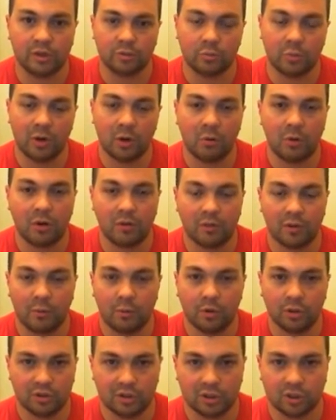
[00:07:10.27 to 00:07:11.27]
as well if you're
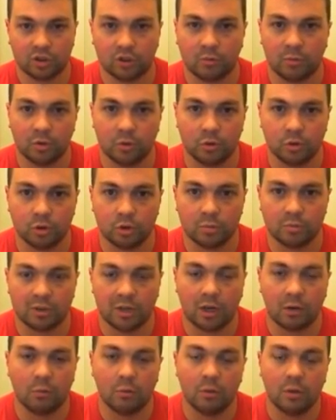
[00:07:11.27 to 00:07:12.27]
watching this on my YouTube
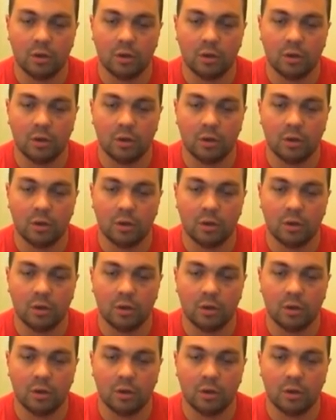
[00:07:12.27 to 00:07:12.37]
channel,